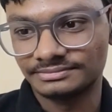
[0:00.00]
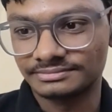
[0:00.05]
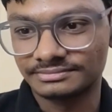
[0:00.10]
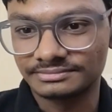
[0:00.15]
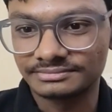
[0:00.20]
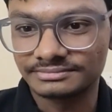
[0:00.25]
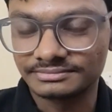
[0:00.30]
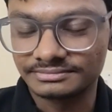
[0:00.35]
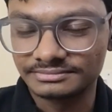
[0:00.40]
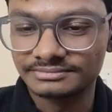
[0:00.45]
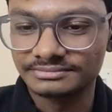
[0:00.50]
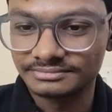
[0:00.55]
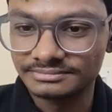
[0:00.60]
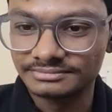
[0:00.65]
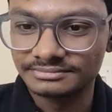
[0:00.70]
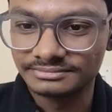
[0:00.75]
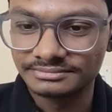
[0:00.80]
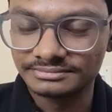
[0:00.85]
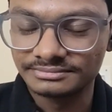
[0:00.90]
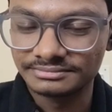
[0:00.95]

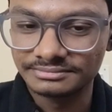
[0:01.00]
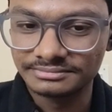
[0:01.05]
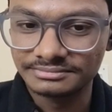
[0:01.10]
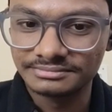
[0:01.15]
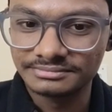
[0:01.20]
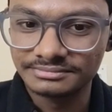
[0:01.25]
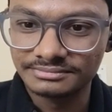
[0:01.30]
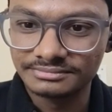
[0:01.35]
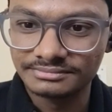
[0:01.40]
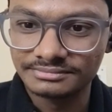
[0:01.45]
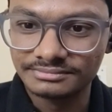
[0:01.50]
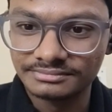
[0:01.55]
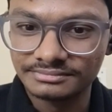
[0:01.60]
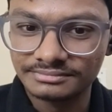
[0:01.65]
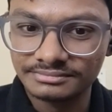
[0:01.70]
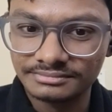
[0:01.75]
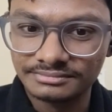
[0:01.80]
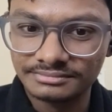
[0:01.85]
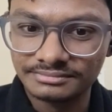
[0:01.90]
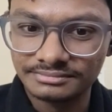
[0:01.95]

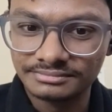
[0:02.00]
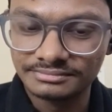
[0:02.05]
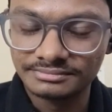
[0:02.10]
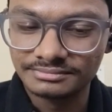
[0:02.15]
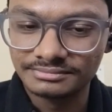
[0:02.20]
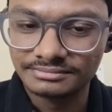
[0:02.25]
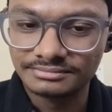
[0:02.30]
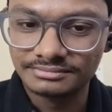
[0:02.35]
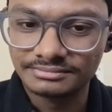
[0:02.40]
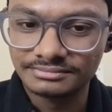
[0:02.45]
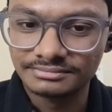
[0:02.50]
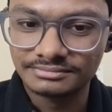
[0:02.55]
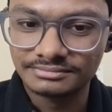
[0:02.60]
This person isn't speaking.